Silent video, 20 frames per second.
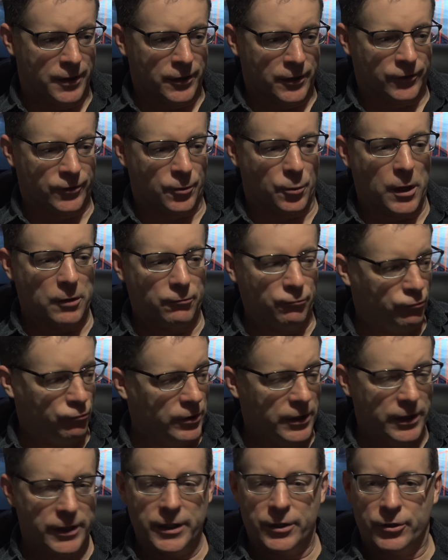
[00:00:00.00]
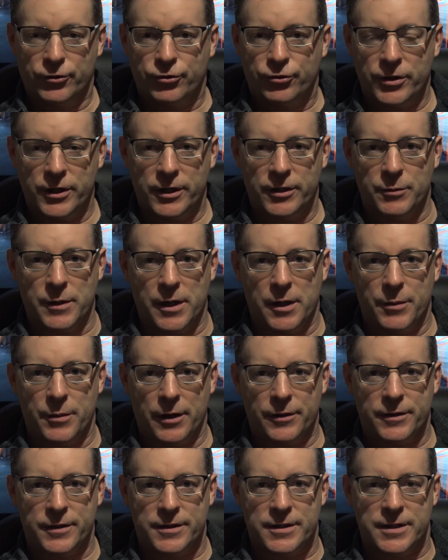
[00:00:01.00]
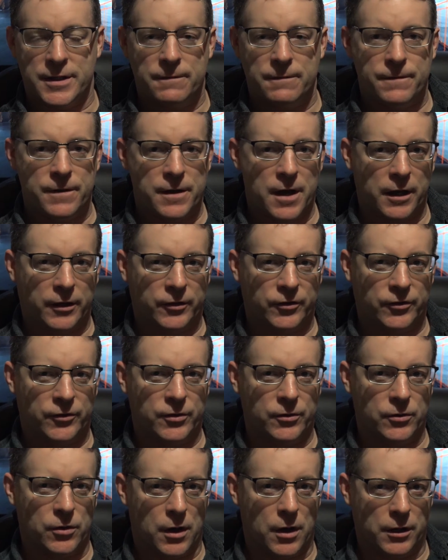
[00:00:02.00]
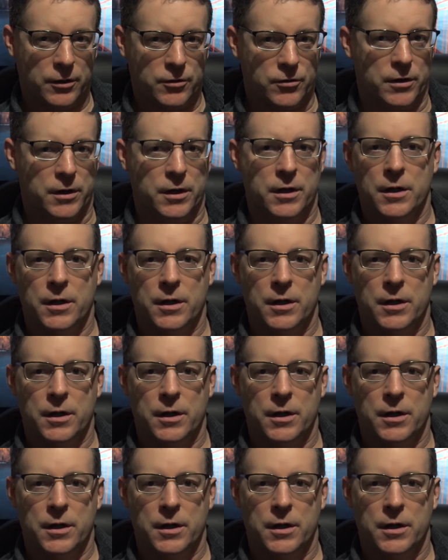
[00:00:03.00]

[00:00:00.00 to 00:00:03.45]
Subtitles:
So what really intrigued me about the DVX200